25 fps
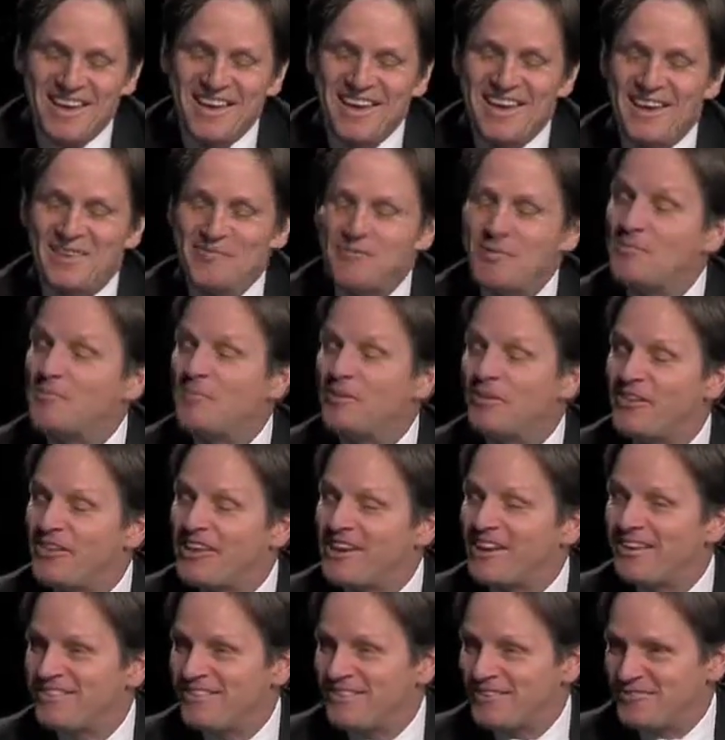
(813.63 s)
And we
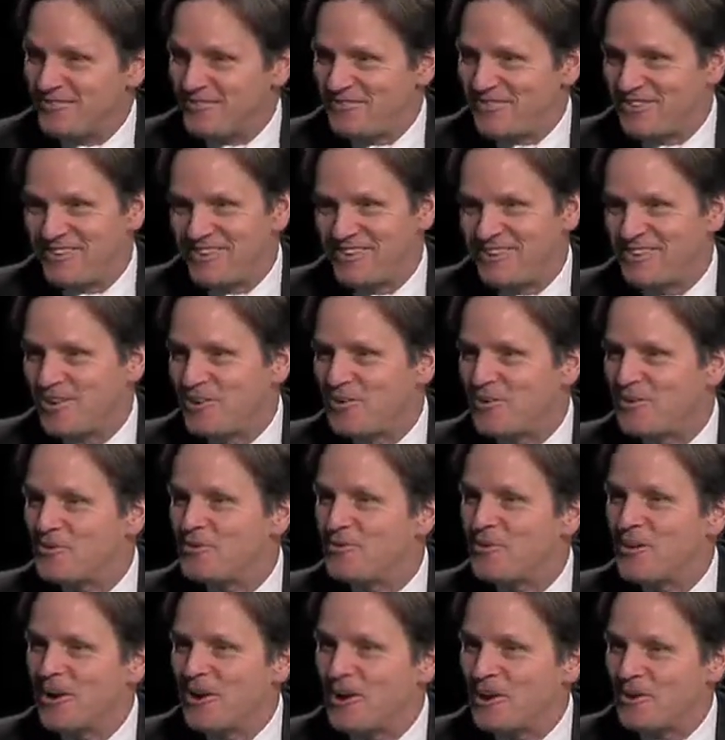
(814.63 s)
played this
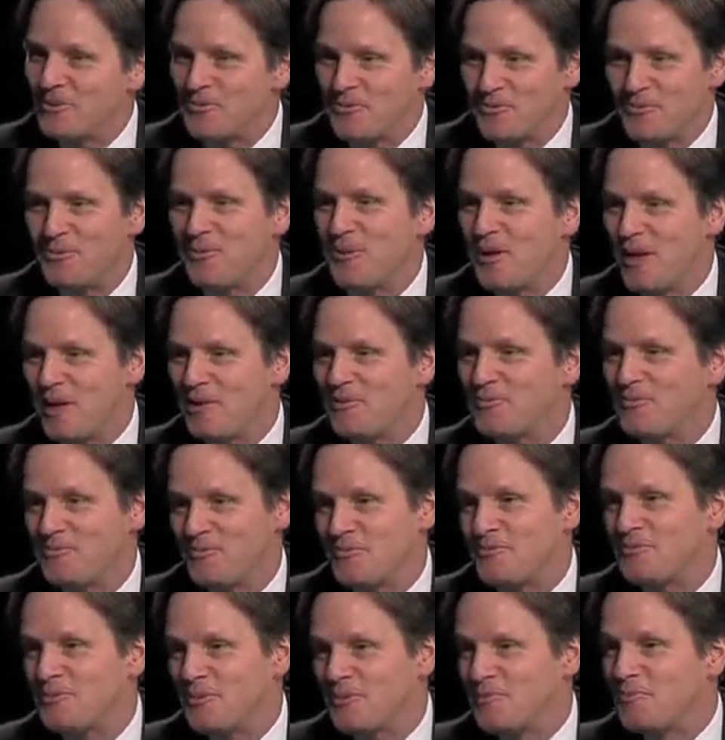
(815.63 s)
video and
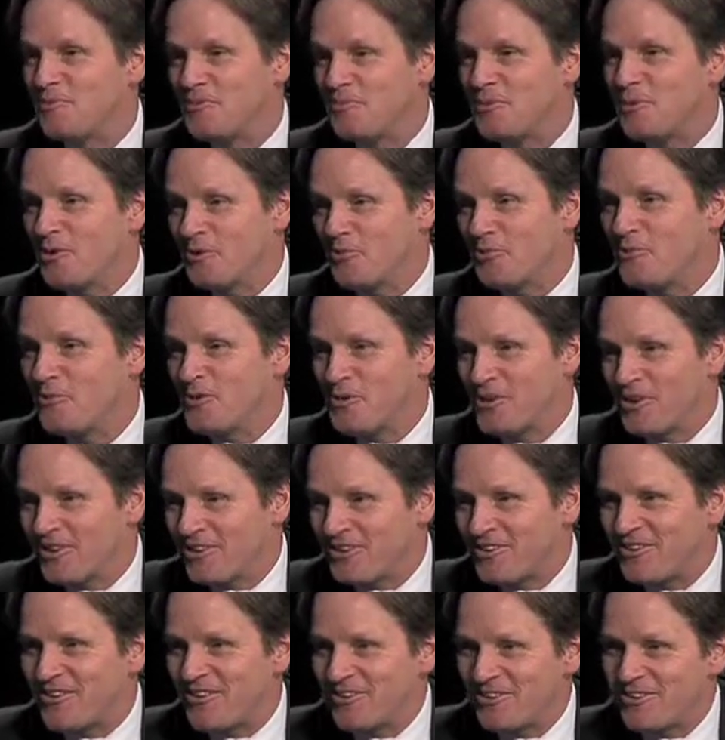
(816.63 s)
to Bjorn Borg
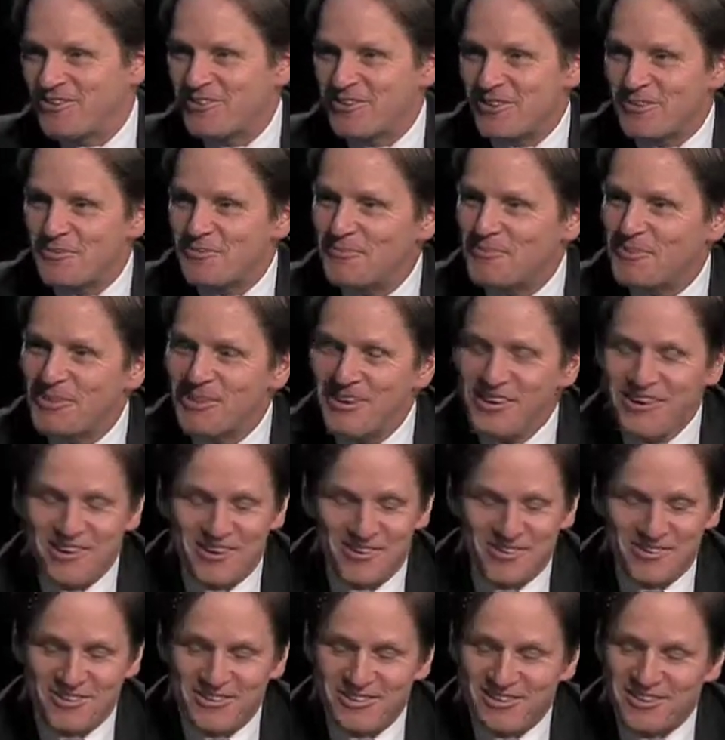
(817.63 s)
and all these other
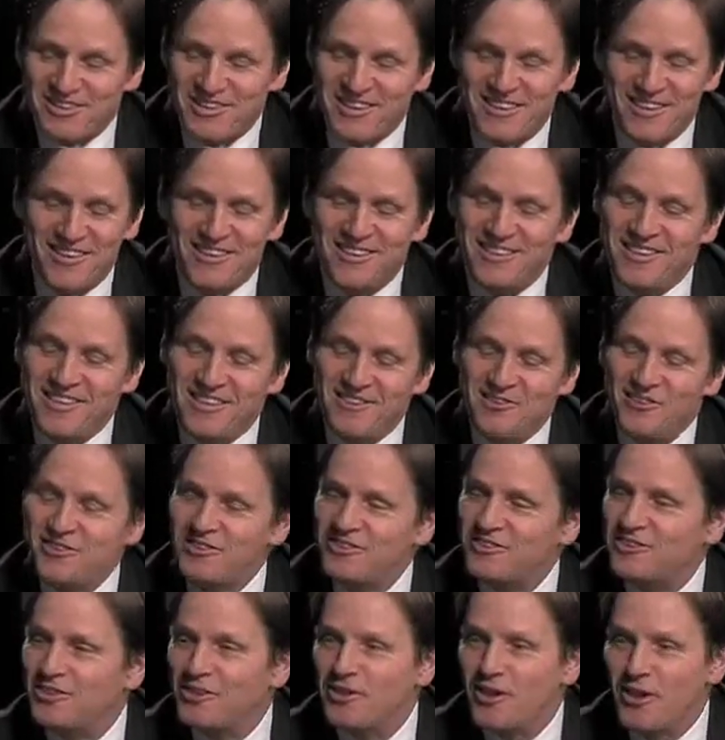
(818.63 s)
players, and they
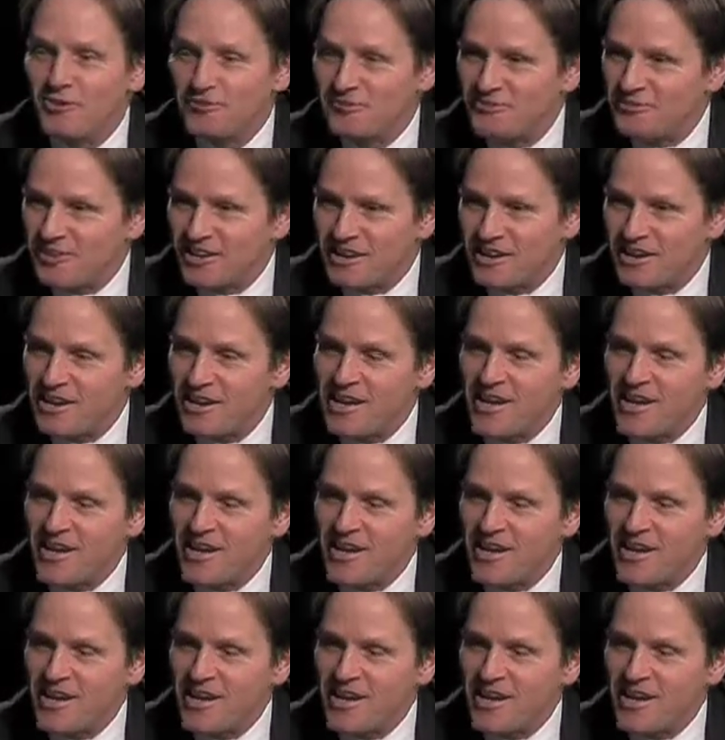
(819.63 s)
just loved it.